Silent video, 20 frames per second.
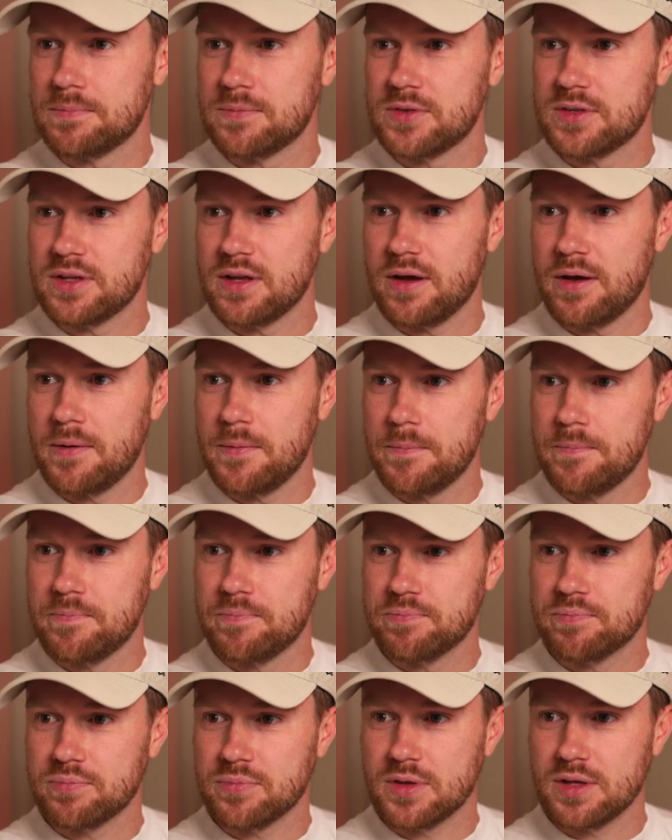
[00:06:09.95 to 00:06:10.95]
So
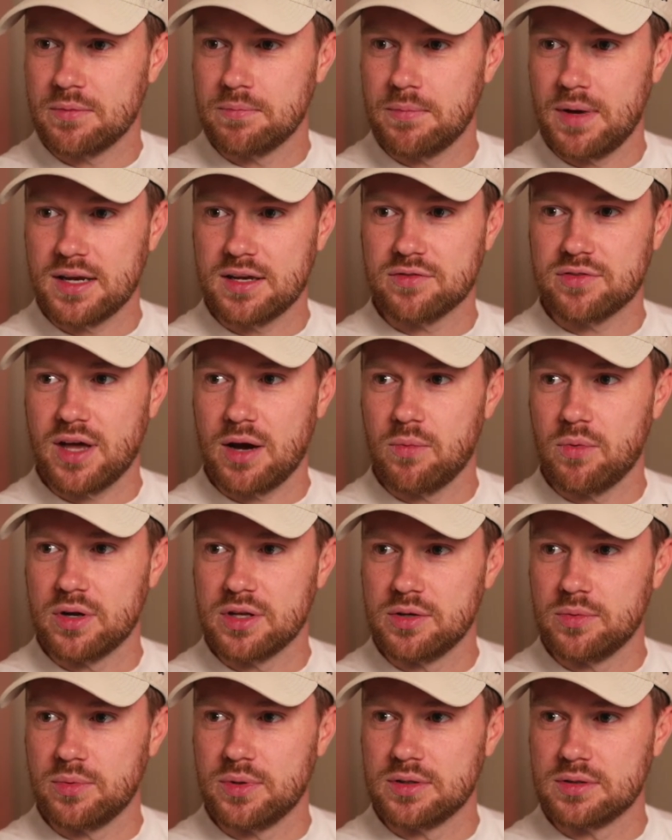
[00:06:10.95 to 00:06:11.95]
make of that what you
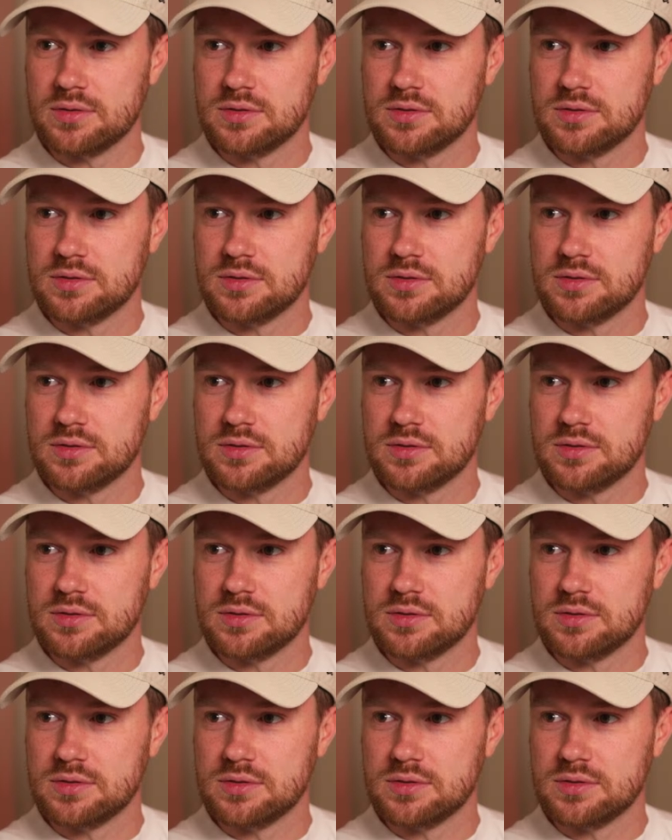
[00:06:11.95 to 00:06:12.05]
will.